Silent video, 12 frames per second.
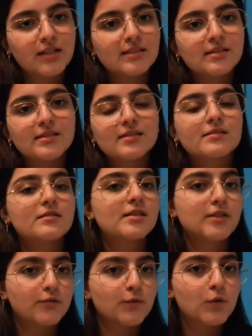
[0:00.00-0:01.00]
that it's
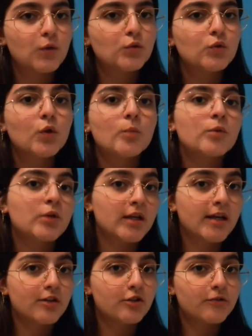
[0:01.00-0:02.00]
difficult to
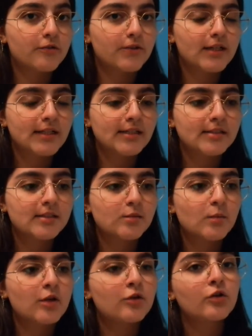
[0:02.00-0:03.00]
communicate your
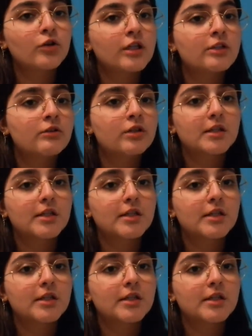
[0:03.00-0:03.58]
feelings when you're in a